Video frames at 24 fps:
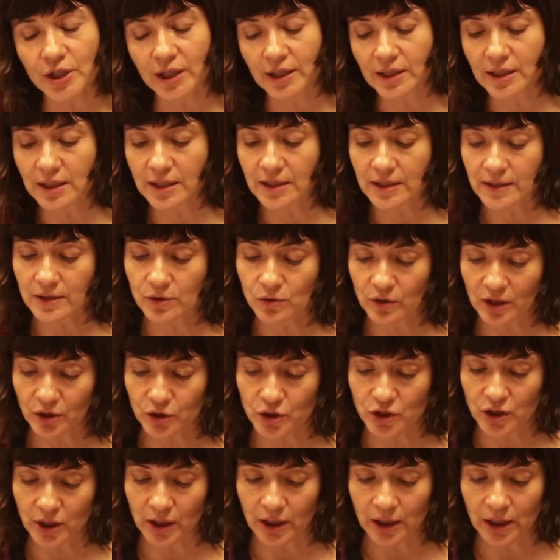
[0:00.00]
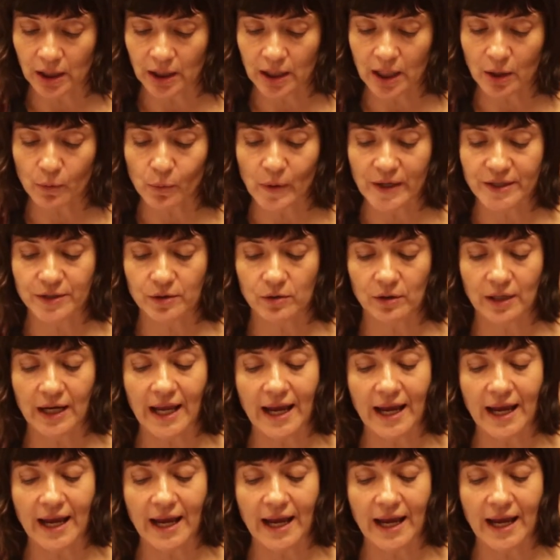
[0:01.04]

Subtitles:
and the destruction that Western